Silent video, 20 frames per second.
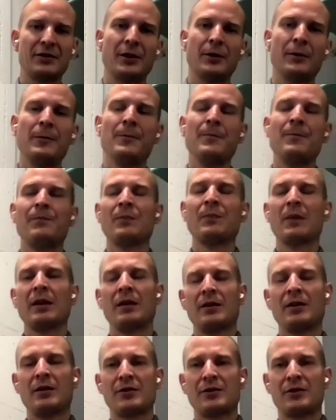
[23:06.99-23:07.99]
So,
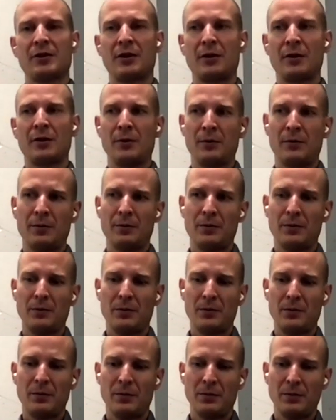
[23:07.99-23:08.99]
so
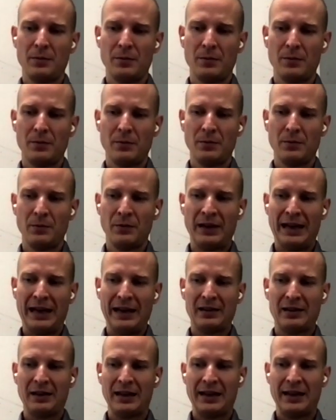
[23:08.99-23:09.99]

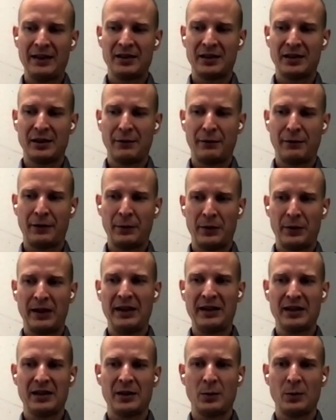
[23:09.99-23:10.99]
that lays a
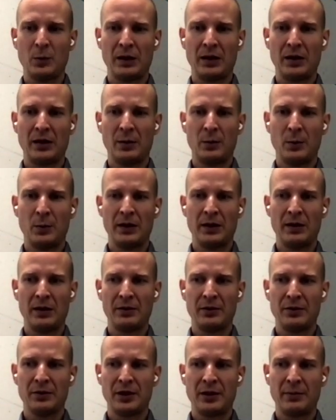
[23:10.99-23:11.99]
foundation where,
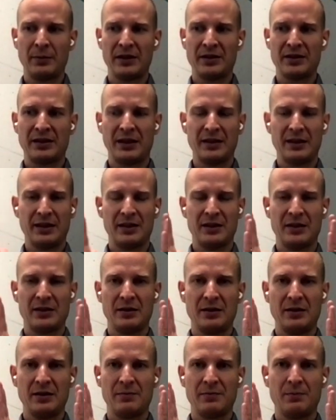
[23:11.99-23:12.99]
where to some extent
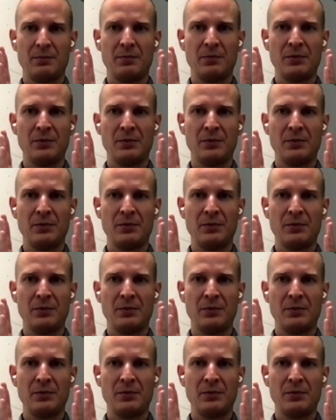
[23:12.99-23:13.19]
it's, it,